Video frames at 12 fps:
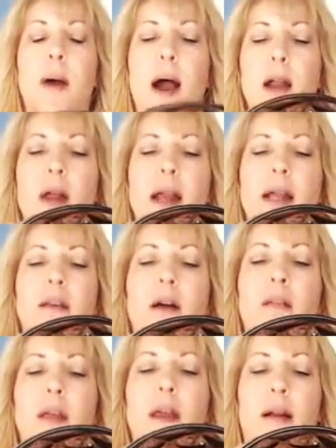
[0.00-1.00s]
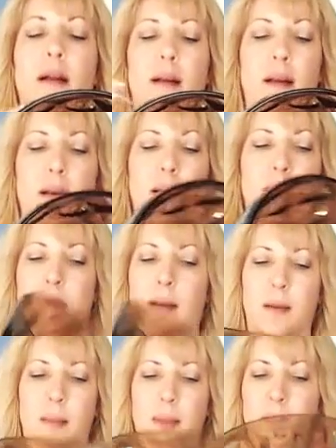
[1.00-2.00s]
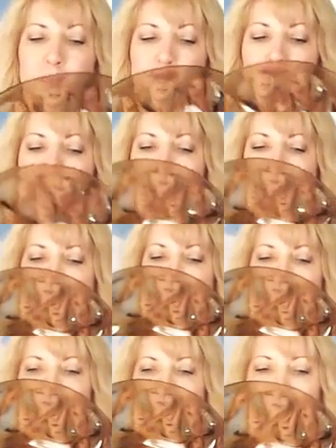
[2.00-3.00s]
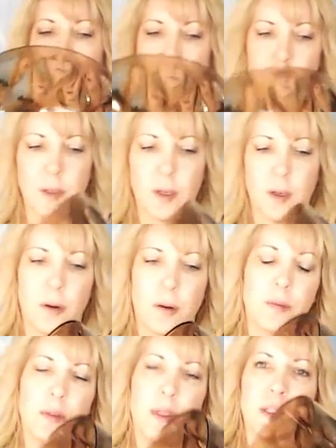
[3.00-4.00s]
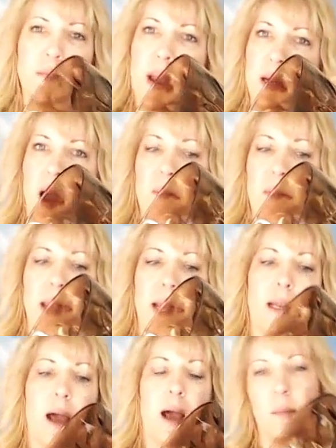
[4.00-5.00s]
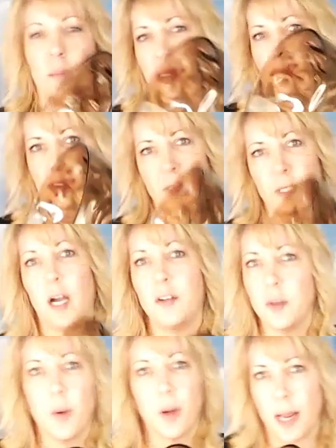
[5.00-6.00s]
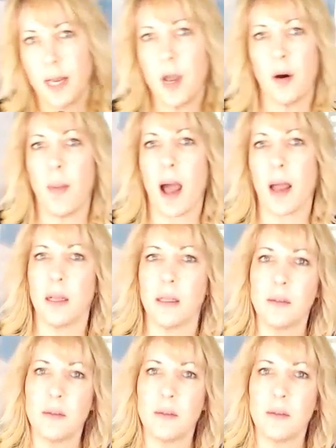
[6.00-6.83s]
Pyrex on there. But it's just beautiful. So this may not make it up, but I'm just telling you what I know about it